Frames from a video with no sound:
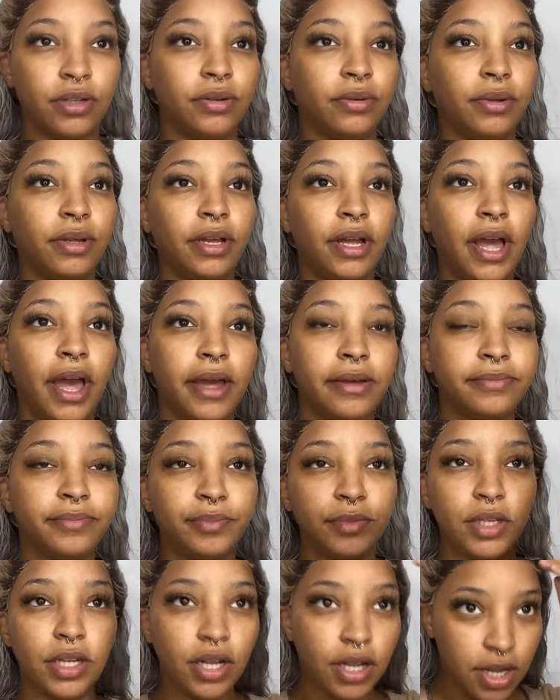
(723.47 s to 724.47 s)
Okay,
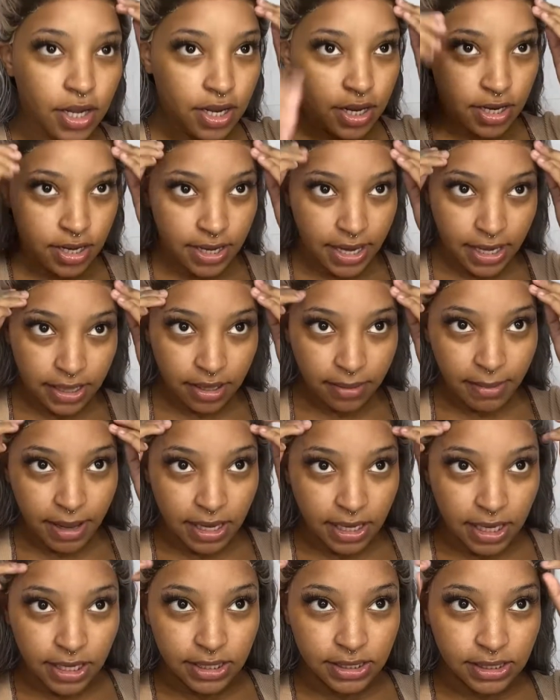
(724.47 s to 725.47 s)
now that my
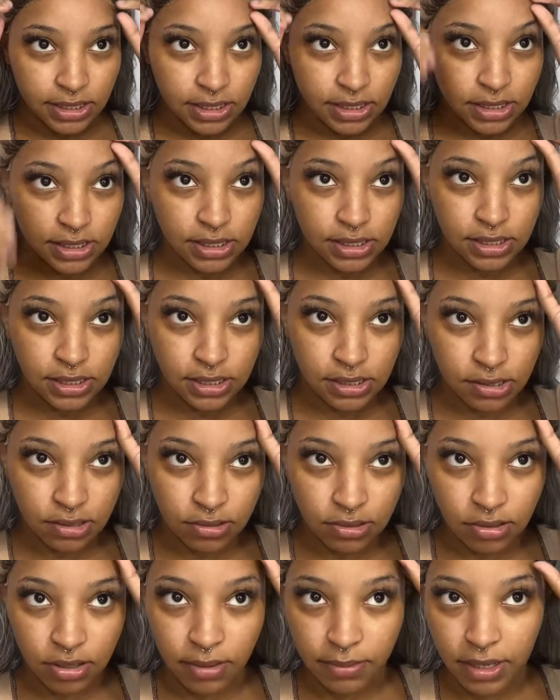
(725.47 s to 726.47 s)
lace is, hold
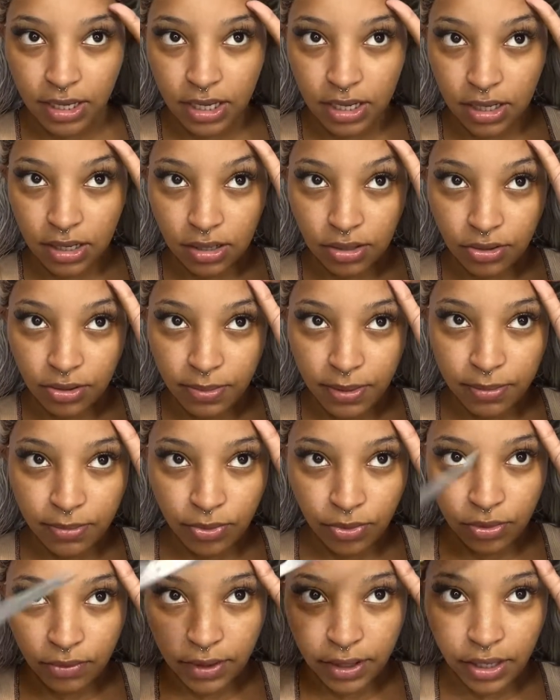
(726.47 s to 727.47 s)
on, let me cut a little bit
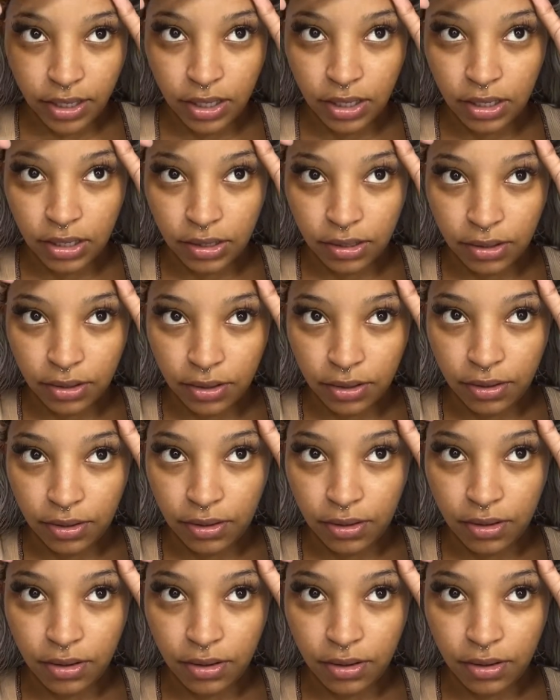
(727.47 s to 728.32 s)
more right here.